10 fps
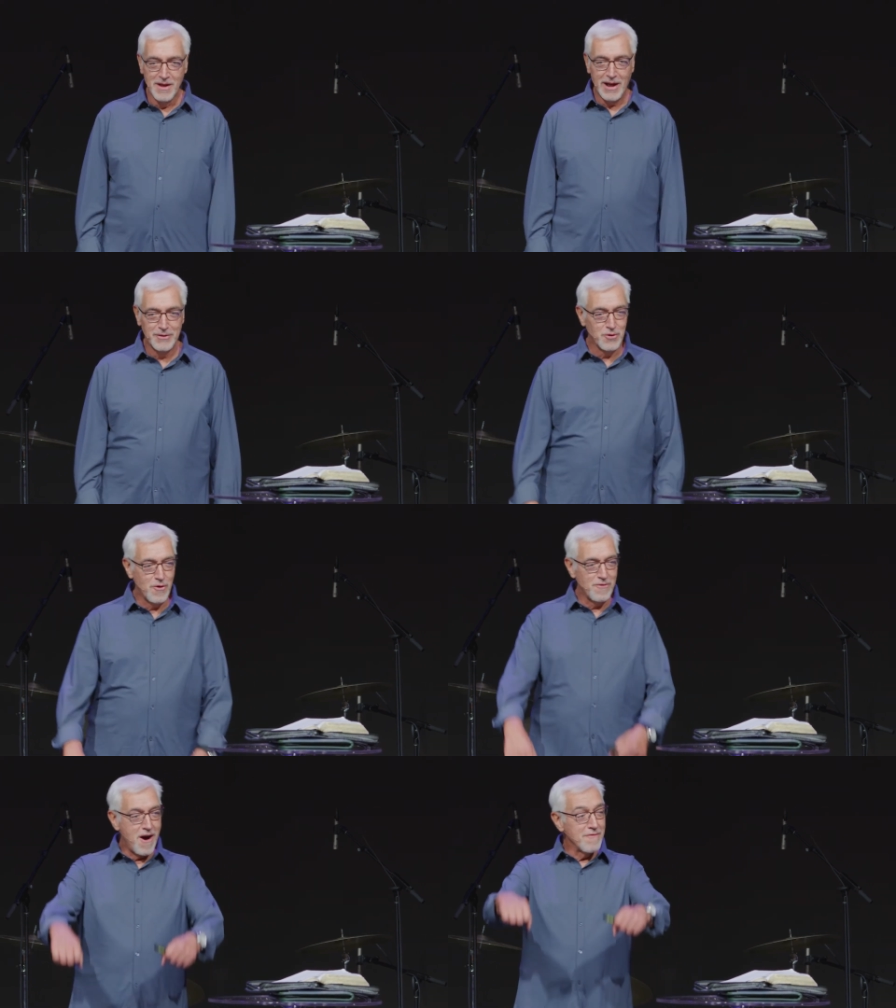I
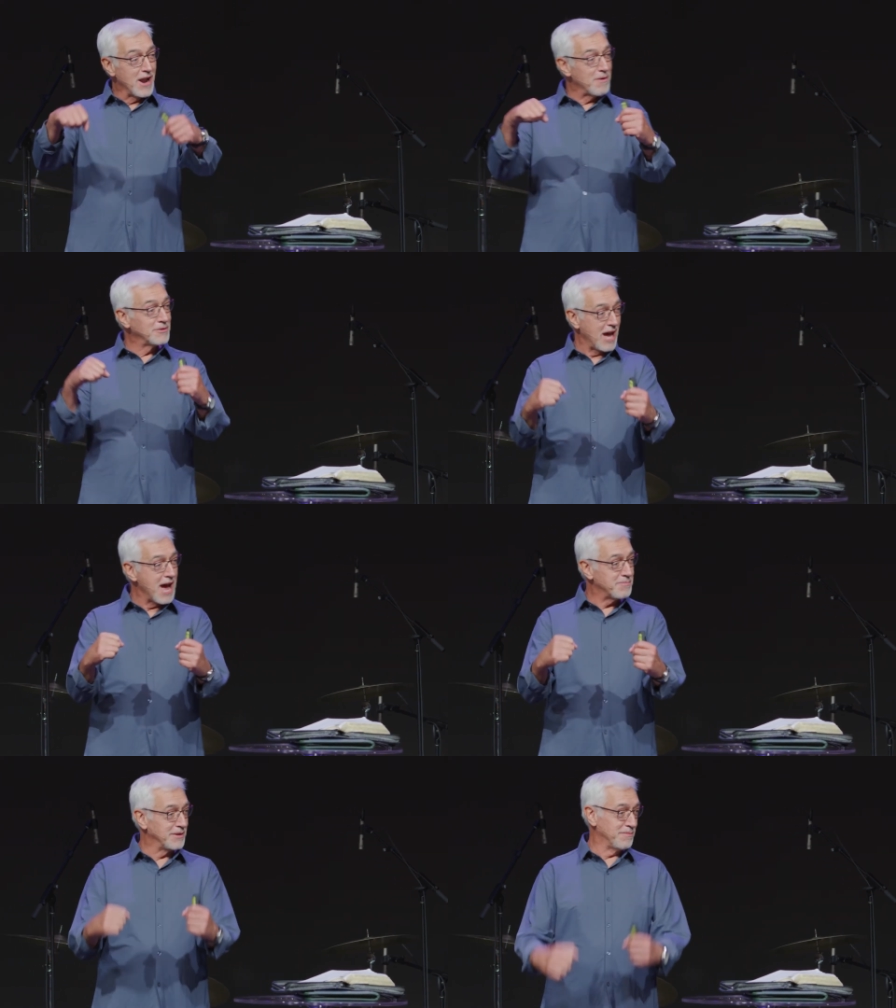drove off and I was
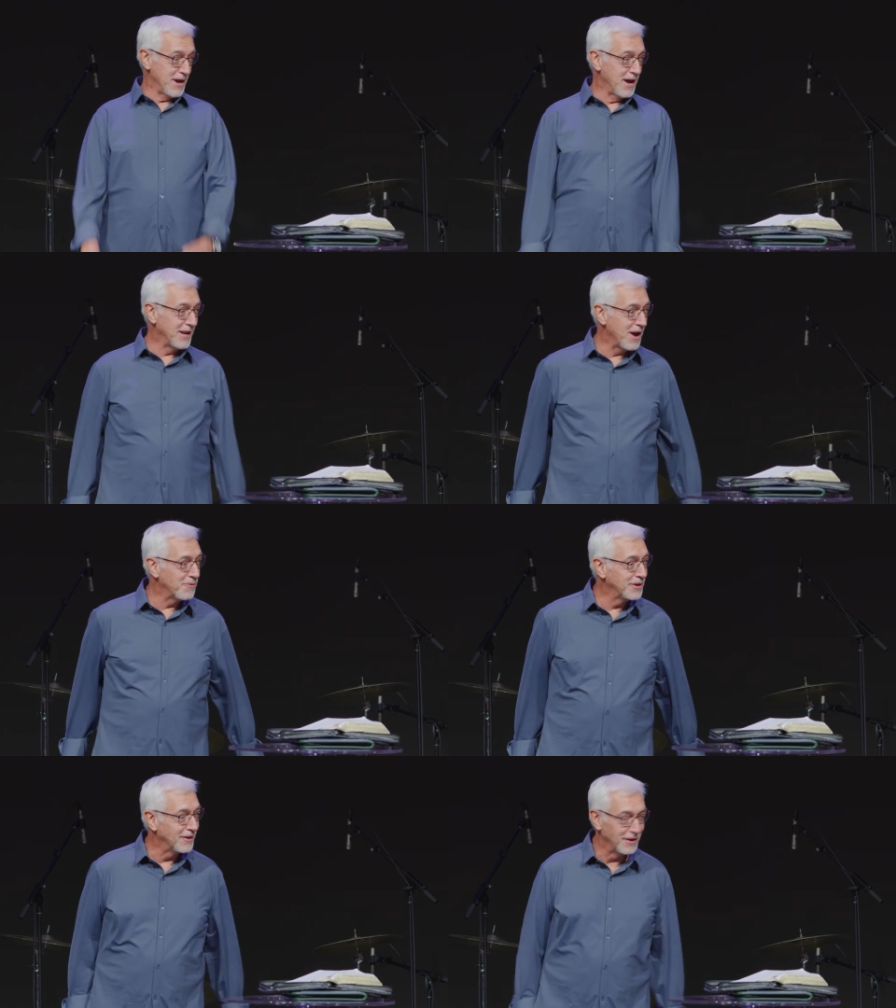happy behind that
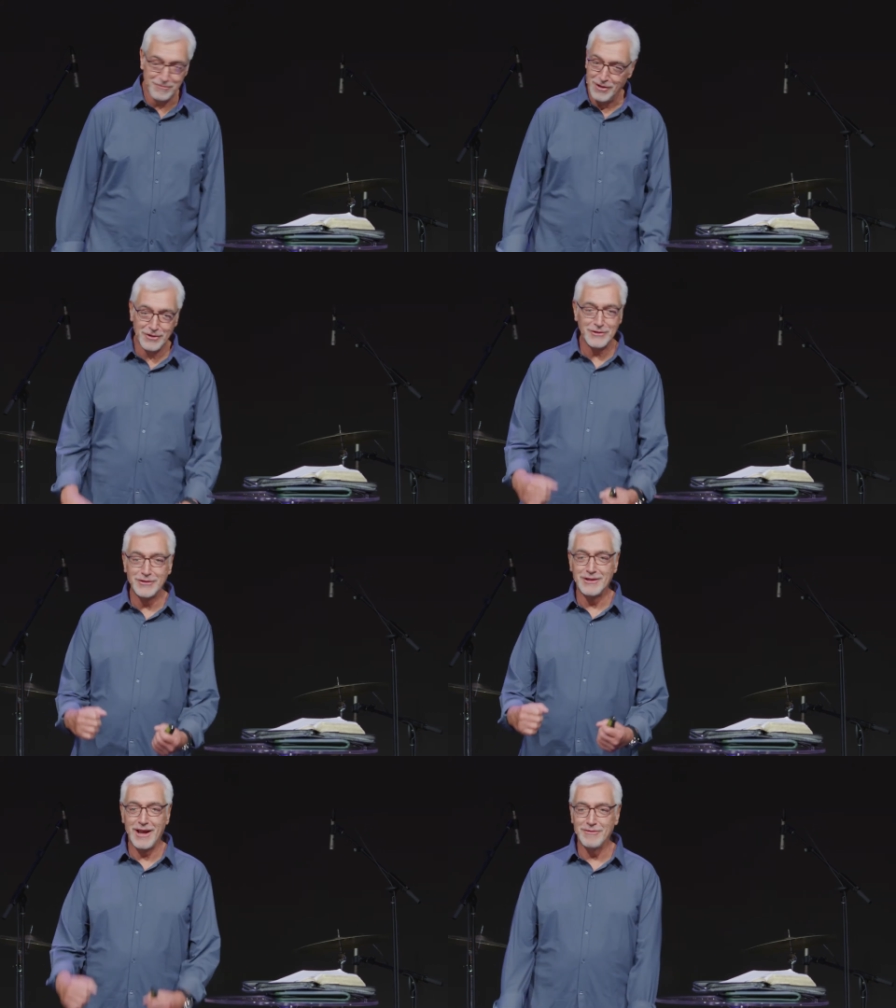wheel. I felt
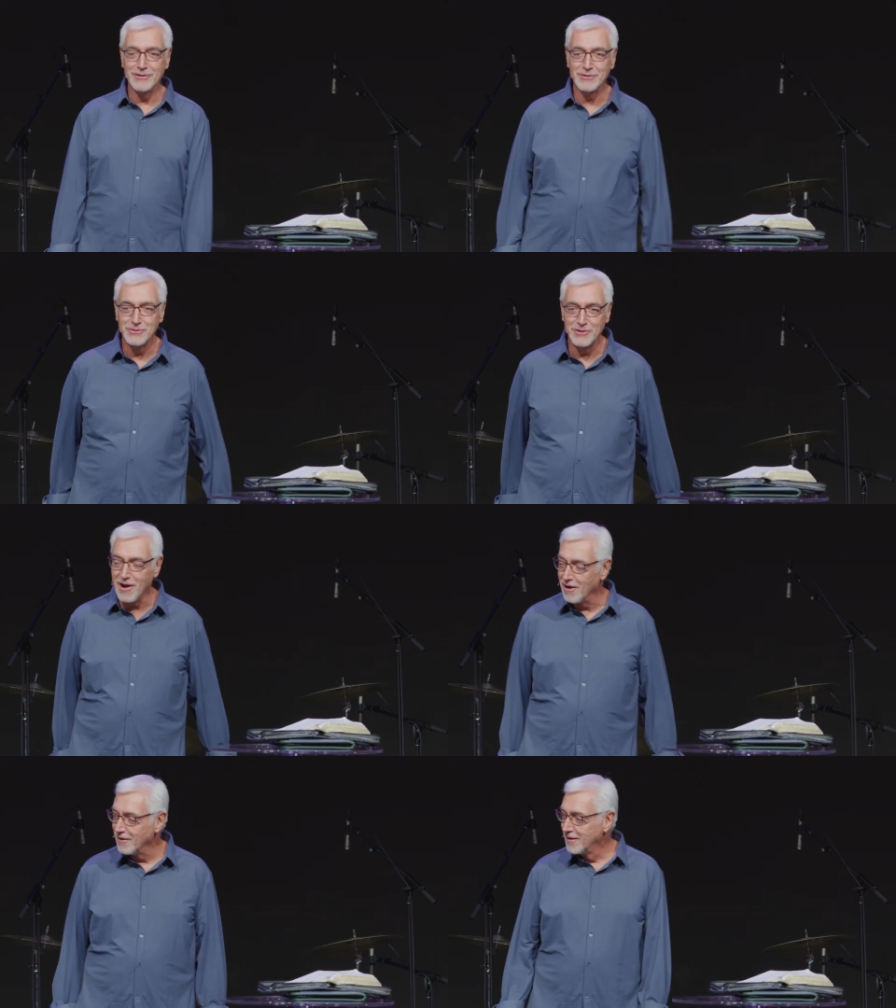good to have this new
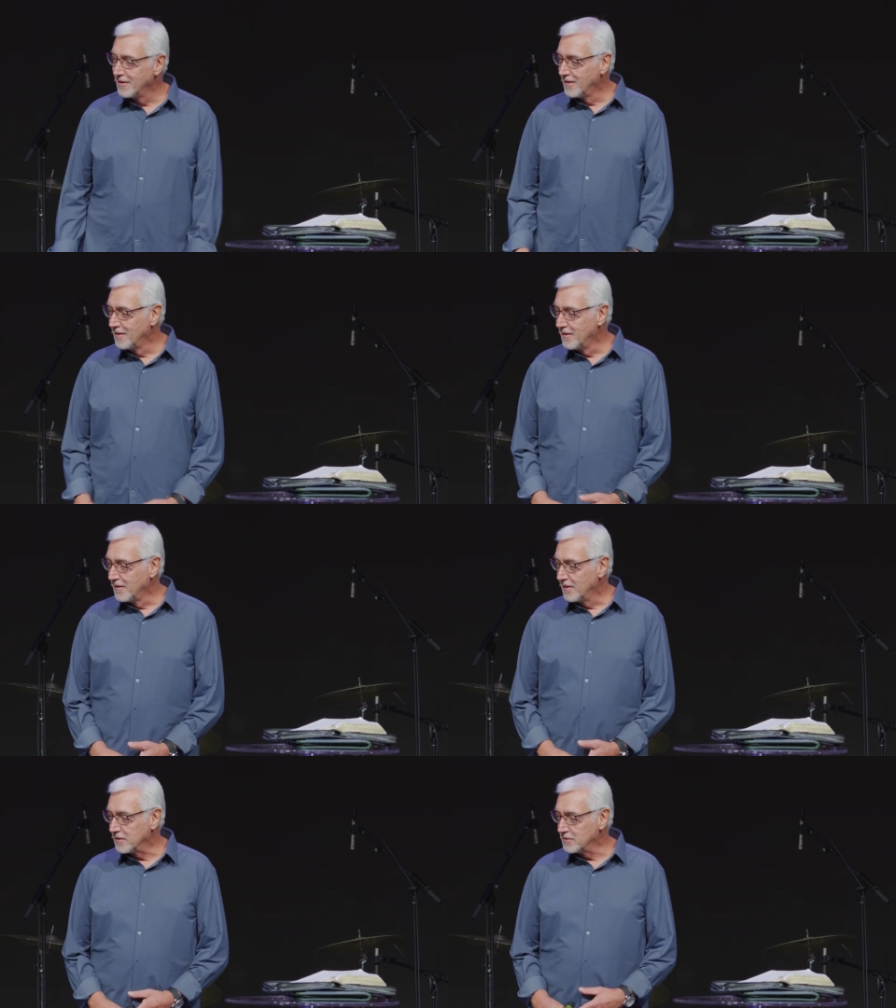car.
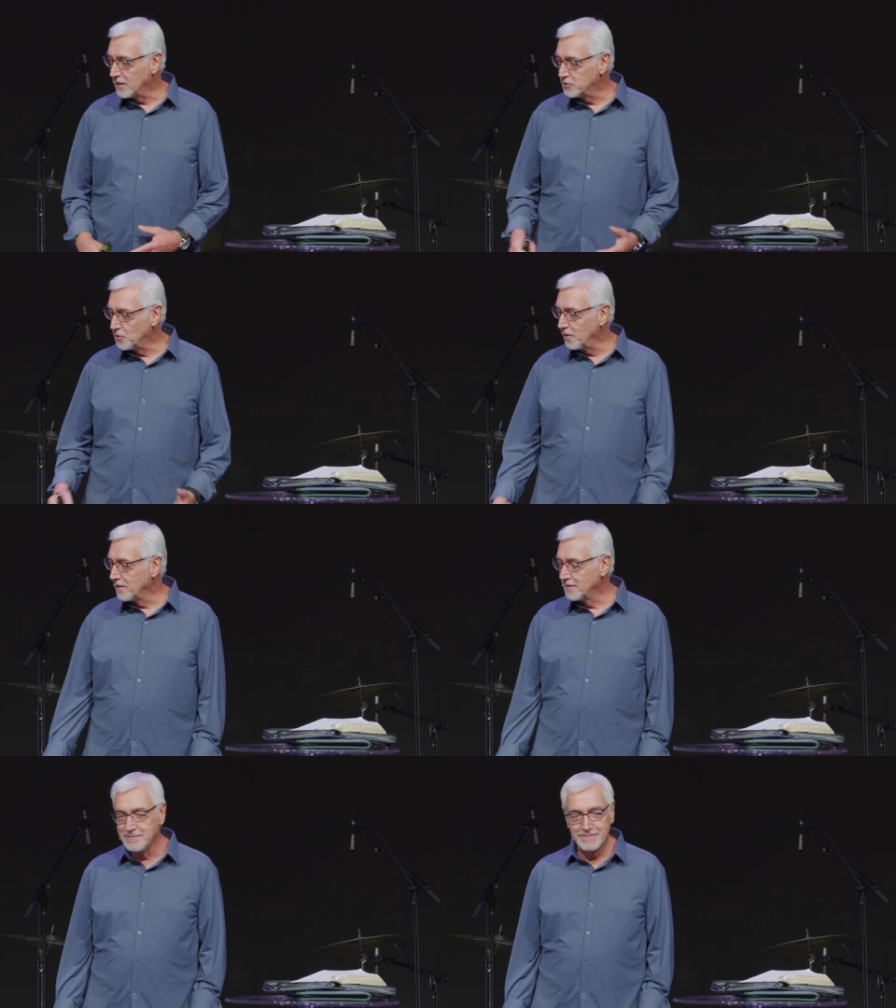That's not joy,
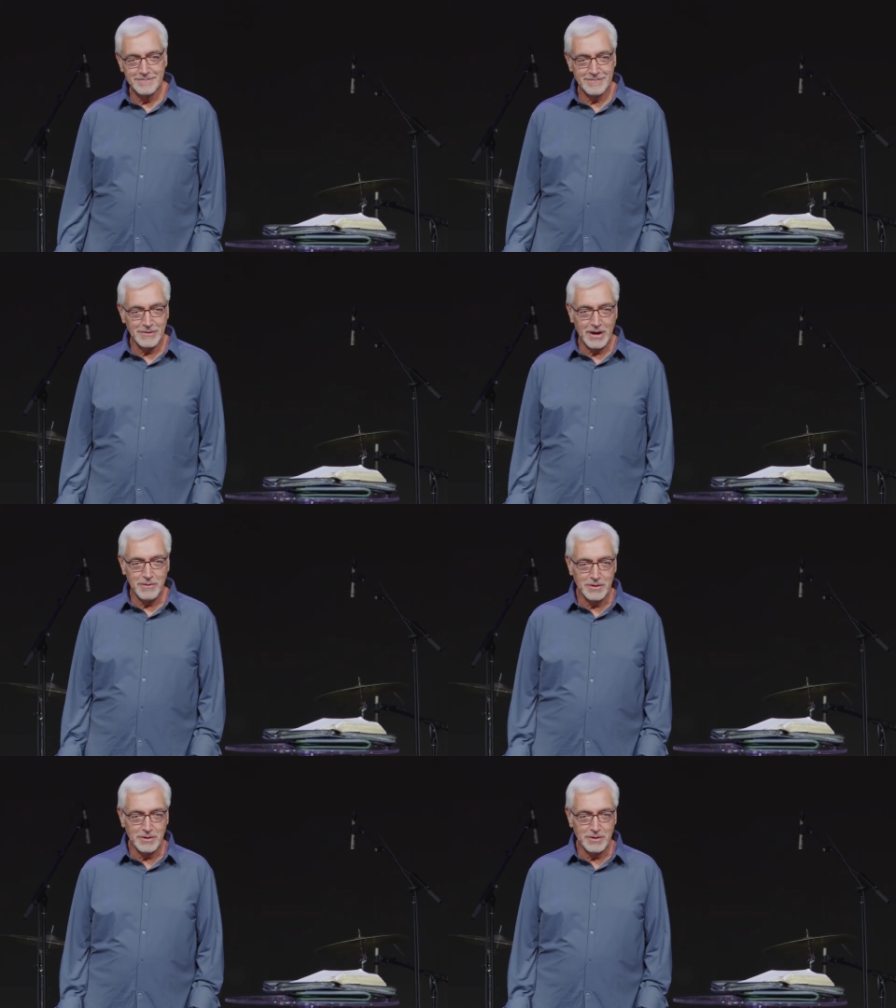right?